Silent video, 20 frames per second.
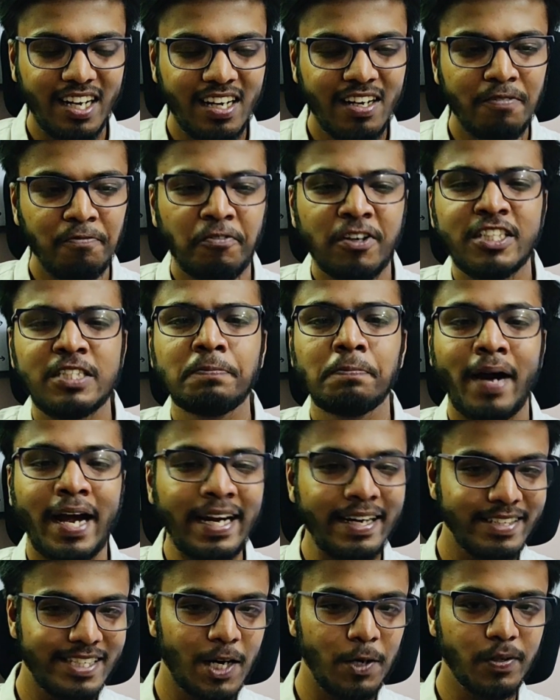did, which
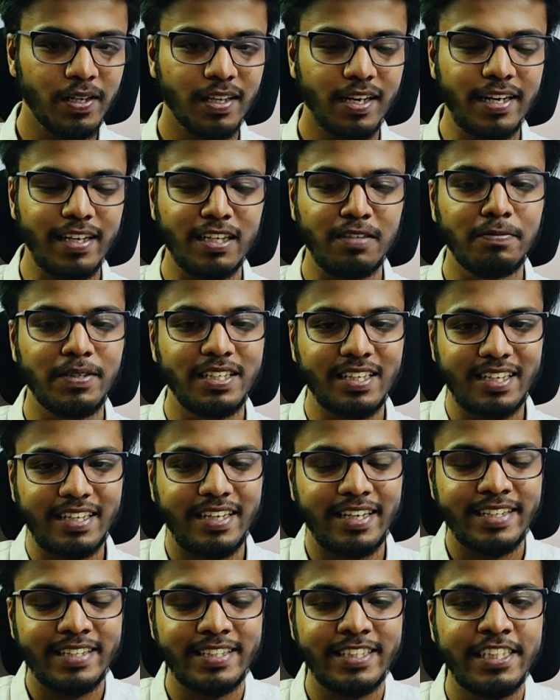might sound a little bit
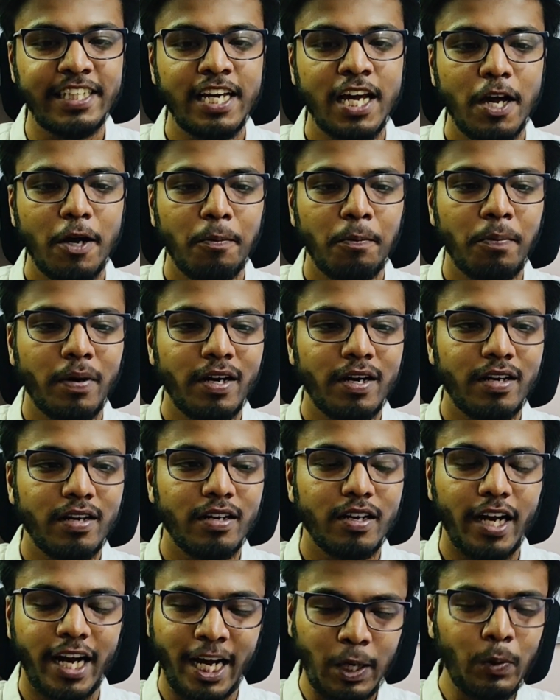crazy, but
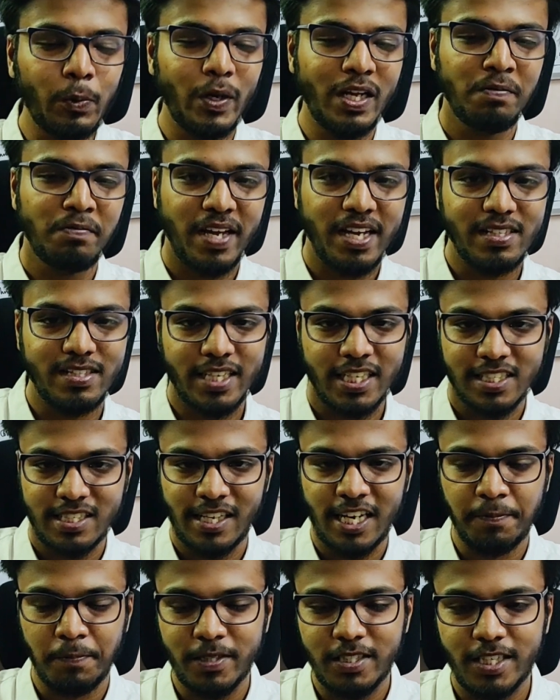it will make
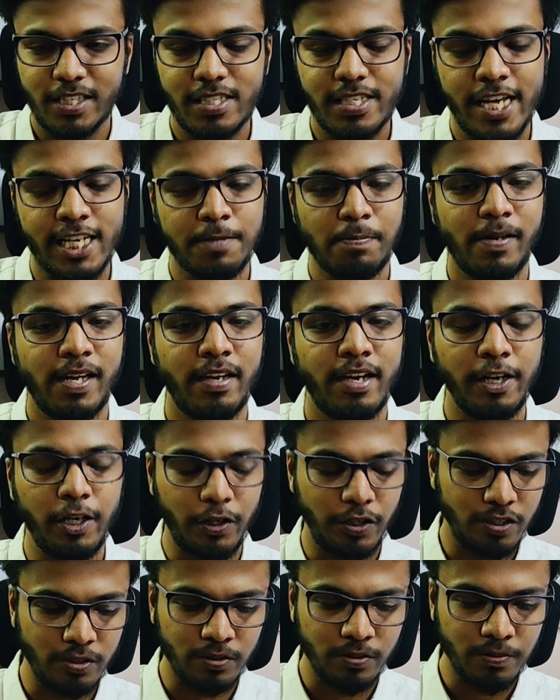sense. Let me just explain it to